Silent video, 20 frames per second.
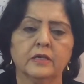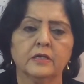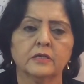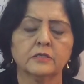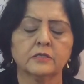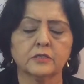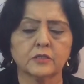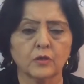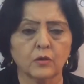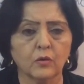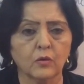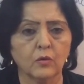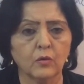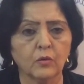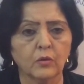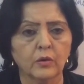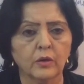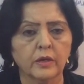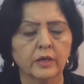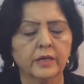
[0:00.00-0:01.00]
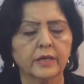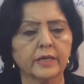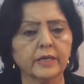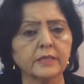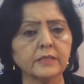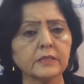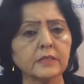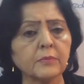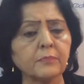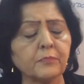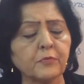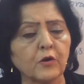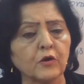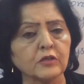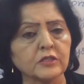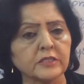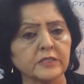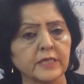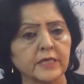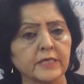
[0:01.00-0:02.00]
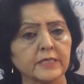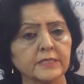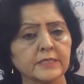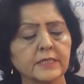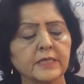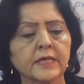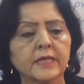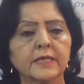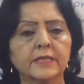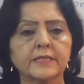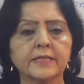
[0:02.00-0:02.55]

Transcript: So, in the process,